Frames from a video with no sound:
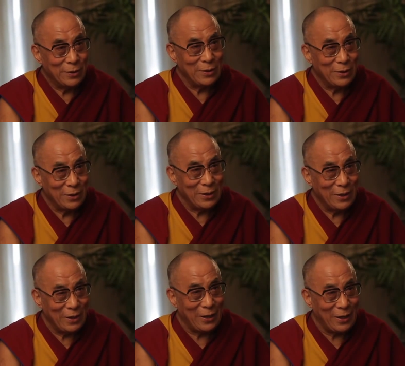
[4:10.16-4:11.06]

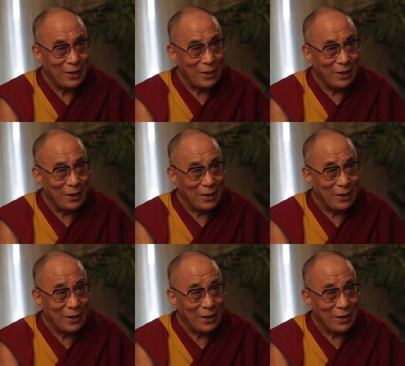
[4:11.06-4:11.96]

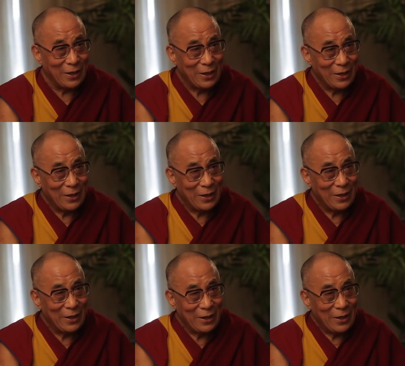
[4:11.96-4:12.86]
Nothing is said.